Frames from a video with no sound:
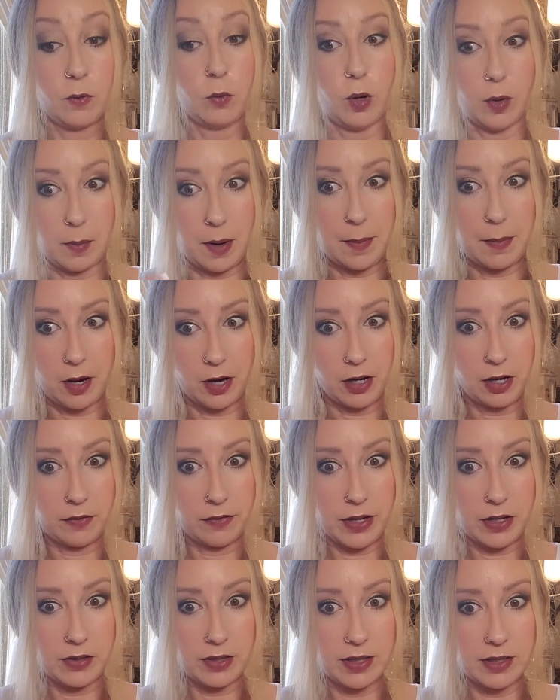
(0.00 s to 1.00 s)
Well, my partner
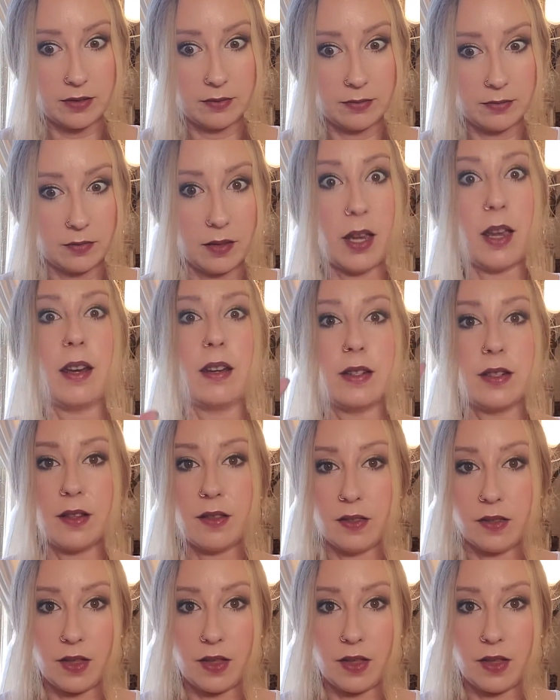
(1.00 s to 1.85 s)
found it, and